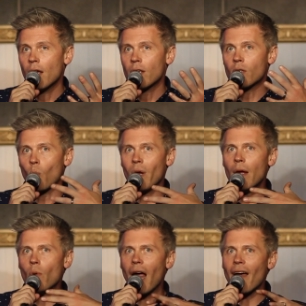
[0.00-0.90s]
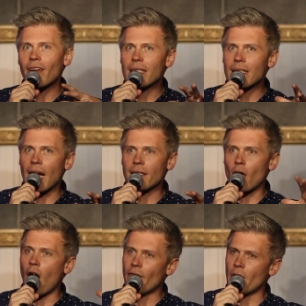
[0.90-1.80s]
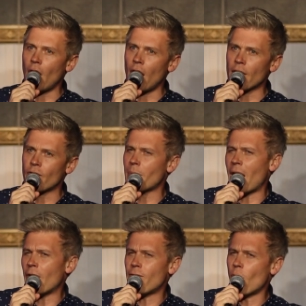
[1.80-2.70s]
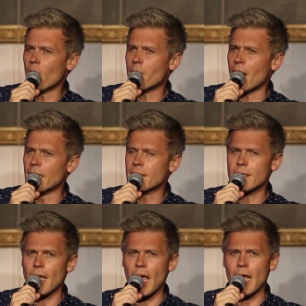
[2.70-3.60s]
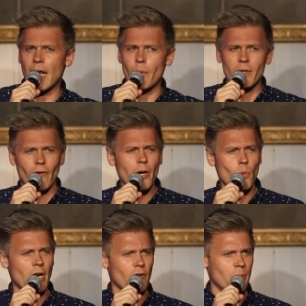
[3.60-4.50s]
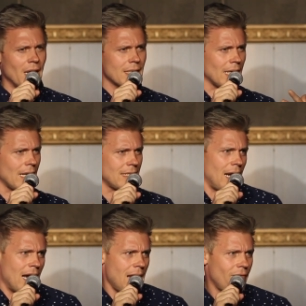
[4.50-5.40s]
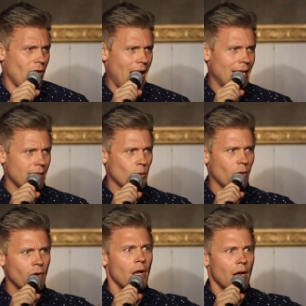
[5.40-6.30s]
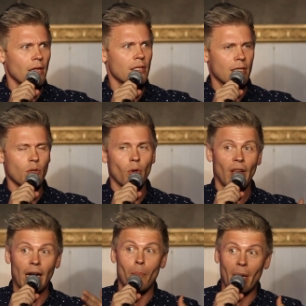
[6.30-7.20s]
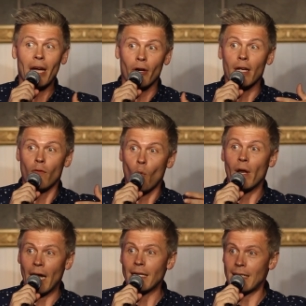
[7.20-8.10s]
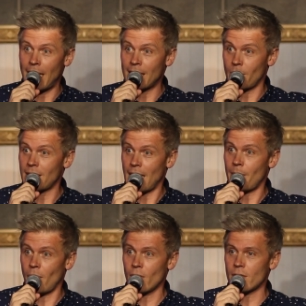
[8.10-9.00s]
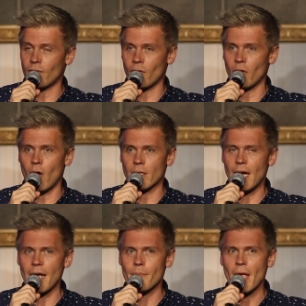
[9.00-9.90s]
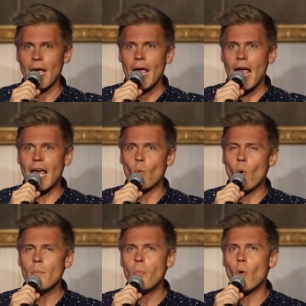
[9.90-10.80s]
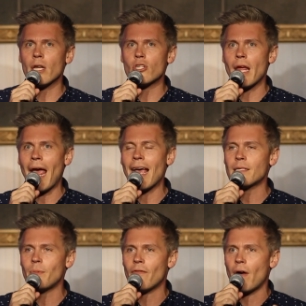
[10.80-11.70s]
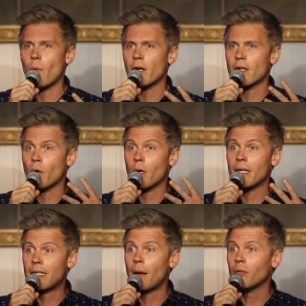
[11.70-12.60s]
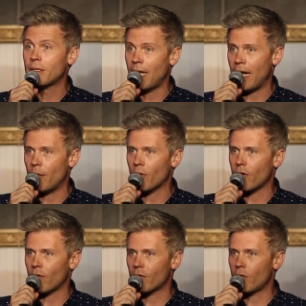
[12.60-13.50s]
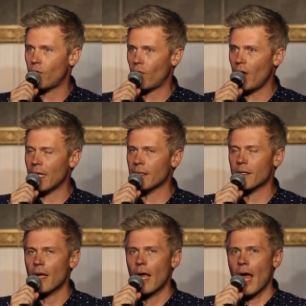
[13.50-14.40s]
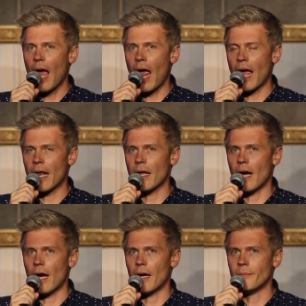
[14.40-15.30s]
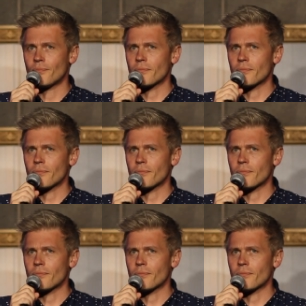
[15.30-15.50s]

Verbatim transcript: so we were having sex off and on for about four months, and it was very weird for me because, like I said, I'd never had that sort of just sort of like a period of one night stands with the same person for a long time. And at one point, she asked me if I wanted to go on a double date with her two friends. And uh,